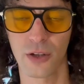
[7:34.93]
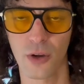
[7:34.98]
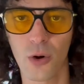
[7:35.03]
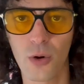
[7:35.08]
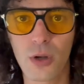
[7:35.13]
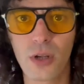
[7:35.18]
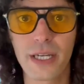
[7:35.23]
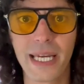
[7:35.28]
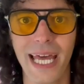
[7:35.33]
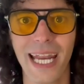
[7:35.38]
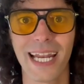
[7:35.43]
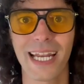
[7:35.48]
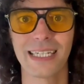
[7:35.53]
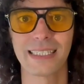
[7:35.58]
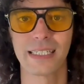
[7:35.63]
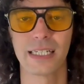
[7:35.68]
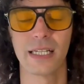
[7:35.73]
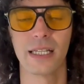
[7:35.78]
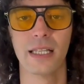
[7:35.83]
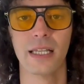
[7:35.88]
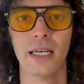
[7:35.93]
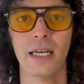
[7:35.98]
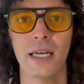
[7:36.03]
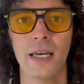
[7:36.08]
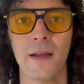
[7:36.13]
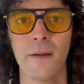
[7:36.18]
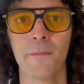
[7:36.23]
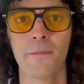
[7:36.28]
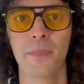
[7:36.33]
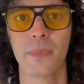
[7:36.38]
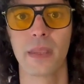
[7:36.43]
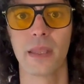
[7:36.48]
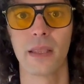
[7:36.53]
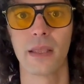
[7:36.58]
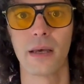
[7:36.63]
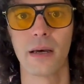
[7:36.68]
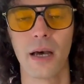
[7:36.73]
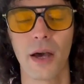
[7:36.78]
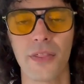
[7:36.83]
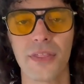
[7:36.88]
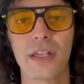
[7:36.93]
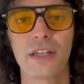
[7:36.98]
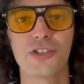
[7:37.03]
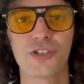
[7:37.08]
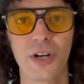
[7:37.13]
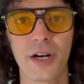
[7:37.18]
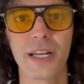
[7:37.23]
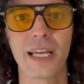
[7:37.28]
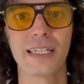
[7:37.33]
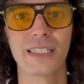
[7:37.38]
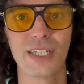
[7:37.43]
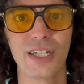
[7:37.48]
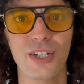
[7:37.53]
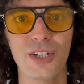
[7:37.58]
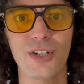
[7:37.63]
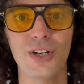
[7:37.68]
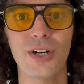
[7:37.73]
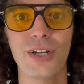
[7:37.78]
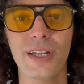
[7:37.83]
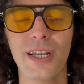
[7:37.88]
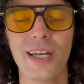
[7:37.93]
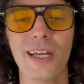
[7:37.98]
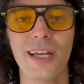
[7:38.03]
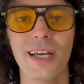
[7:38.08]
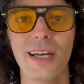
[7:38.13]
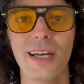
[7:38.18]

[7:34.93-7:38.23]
Don't look at it as a, I think she already has a good